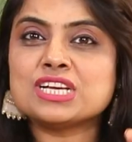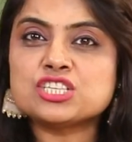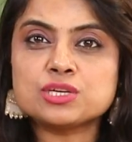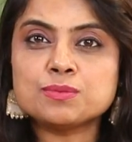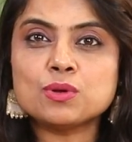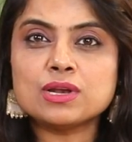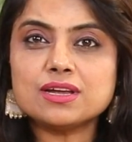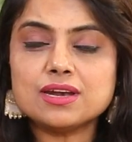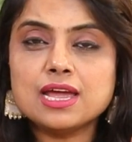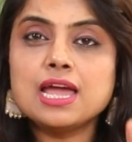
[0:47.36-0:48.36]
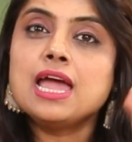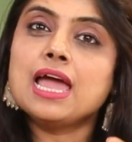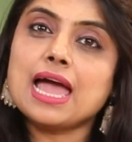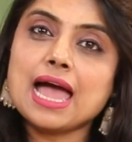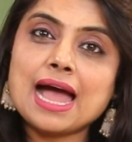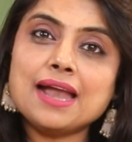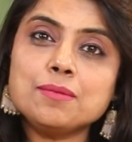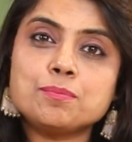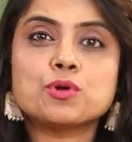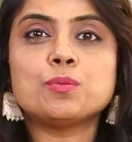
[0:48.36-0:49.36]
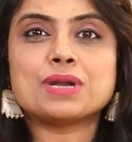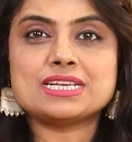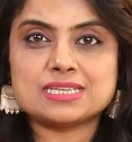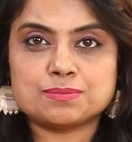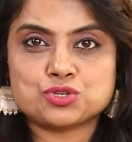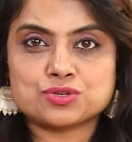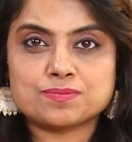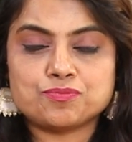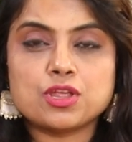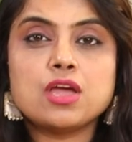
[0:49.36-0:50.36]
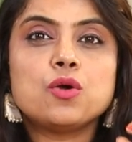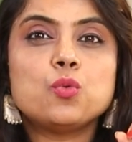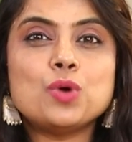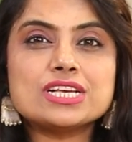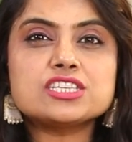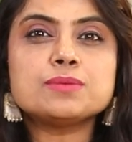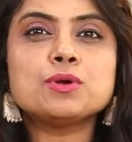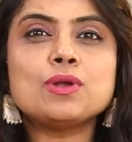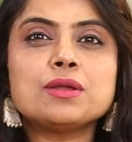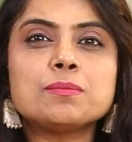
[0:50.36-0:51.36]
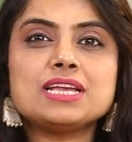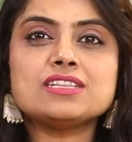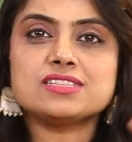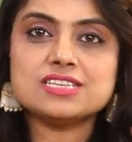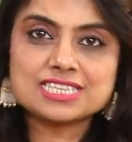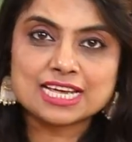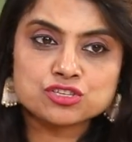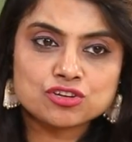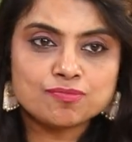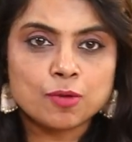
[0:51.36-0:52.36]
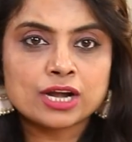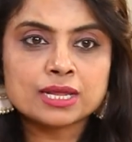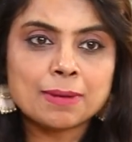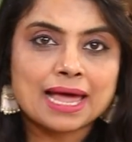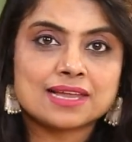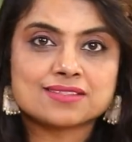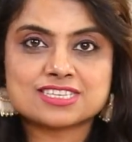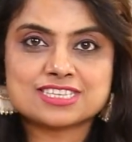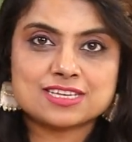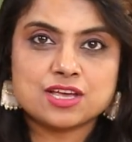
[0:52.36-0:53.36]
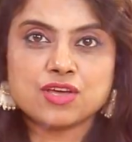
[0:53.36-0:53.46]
vestibular and proprioception. Vestibular means the sense of body balance.